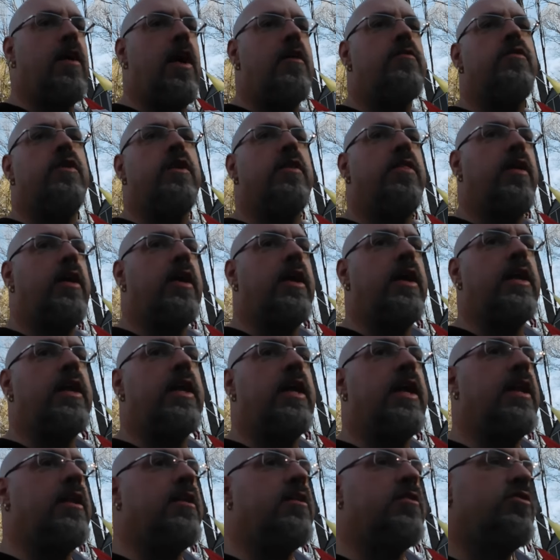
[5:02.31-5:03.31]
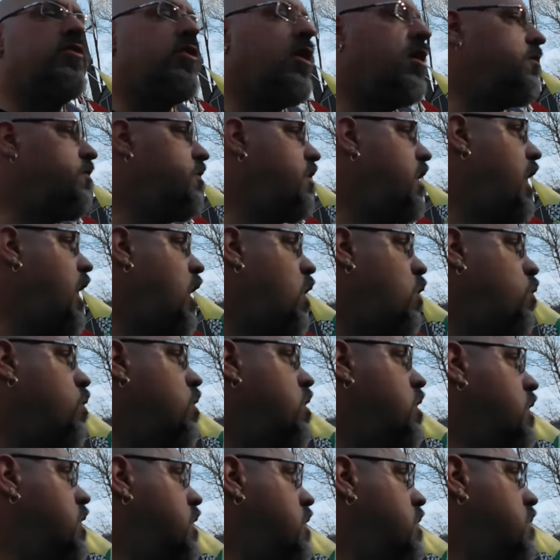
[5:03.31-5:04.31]
everything and getting stuff out
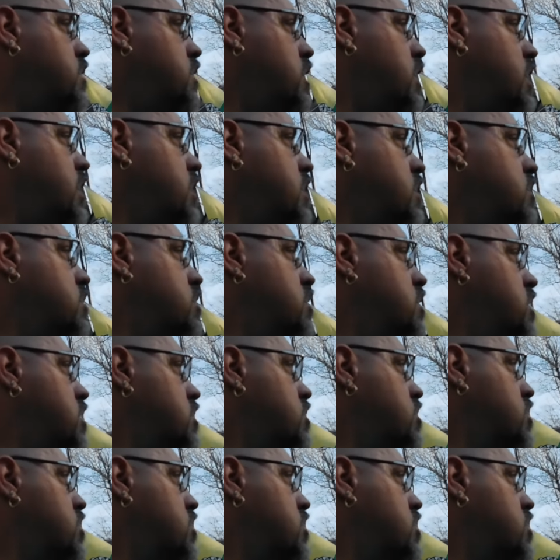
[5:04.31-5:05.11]
and, and, and